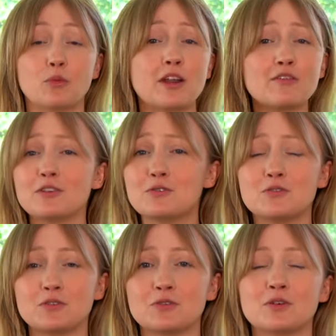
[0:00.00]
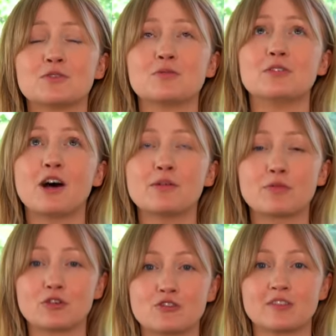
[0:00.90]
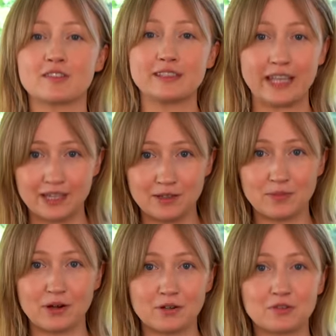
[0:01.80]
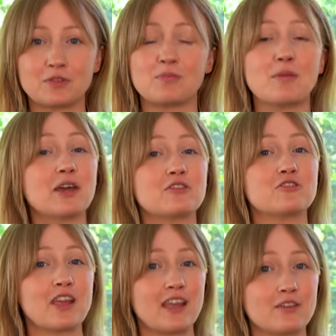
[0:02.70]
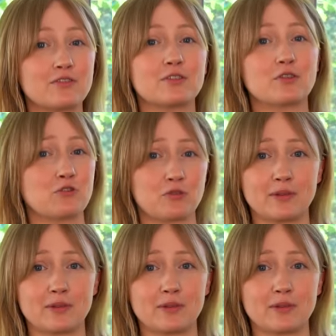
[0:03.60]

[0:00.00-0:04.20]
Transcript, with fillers: Whatever you do, do not purchase ladybugs to manage aphids on your